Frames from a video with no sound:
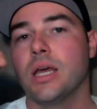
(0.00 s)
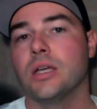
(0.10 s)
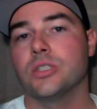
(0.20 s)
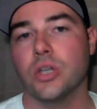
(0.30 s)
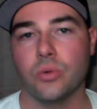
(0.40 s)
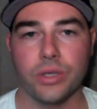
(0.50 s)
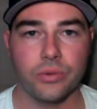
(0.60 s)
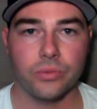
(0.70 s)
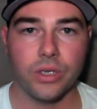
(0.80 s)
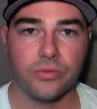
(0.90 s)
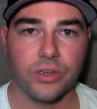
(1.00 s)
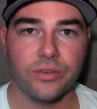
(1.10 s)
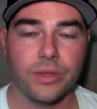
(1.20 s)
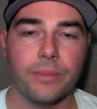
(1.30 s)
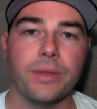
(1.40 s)
So if you give
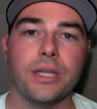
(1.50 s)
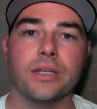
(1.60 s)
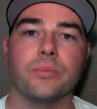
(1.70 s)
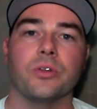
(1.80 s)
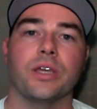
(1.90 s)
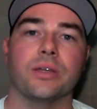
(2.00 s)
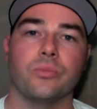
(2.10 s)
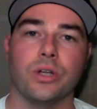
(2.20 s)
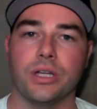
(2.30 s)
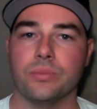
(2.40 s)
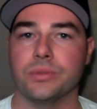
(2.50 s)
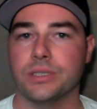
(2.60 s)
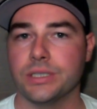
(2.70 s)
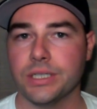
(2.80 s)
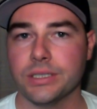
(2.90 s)
them that media number, they can bring it up in
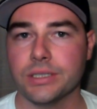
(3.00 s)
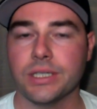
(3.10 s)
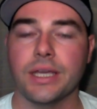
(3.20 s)
SIS,